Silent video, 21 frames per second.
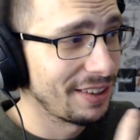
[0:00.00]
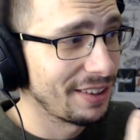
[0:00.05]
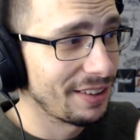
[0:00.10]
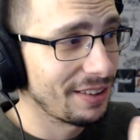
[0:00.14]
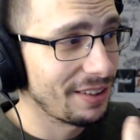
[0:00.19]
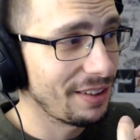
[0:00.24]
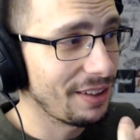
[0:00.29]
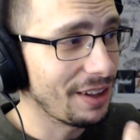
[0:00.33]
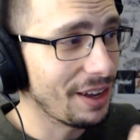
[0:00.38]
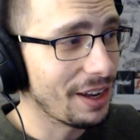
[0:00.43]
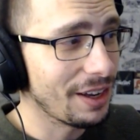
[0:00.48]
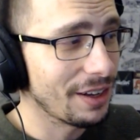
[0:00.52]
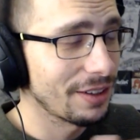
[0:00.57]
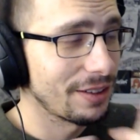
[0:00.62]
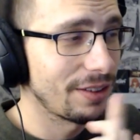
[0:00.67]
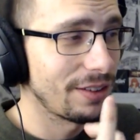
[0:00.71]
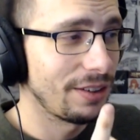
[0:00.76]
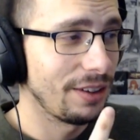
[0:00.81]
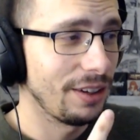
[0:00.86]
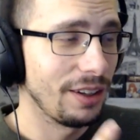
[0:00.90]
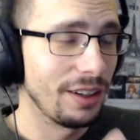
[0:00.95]

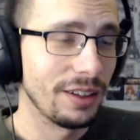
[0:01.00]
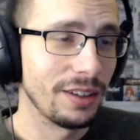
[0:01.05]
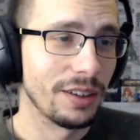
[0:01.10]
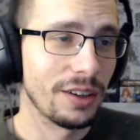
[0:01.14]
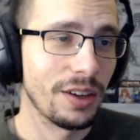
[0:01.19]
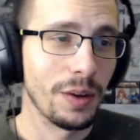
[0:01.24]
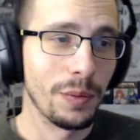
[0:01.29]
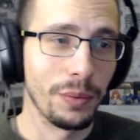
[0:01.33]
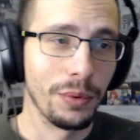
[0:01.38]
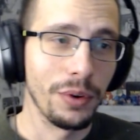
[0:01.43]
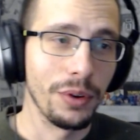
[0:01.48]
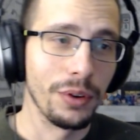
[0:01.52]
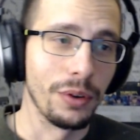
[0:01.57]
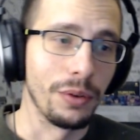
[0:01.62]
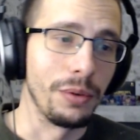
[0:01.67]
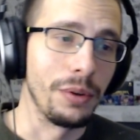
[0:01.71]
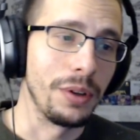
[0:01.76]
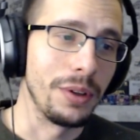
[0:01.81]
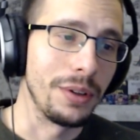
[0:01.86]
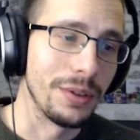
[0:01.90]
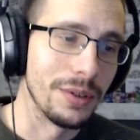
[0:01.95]
that and a couple other
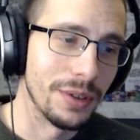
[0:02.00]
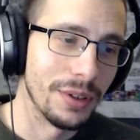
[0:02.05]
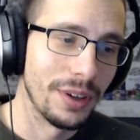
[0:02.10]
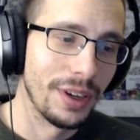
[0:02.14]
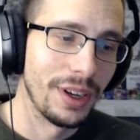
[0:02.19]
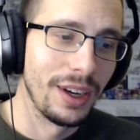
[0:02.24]
ones.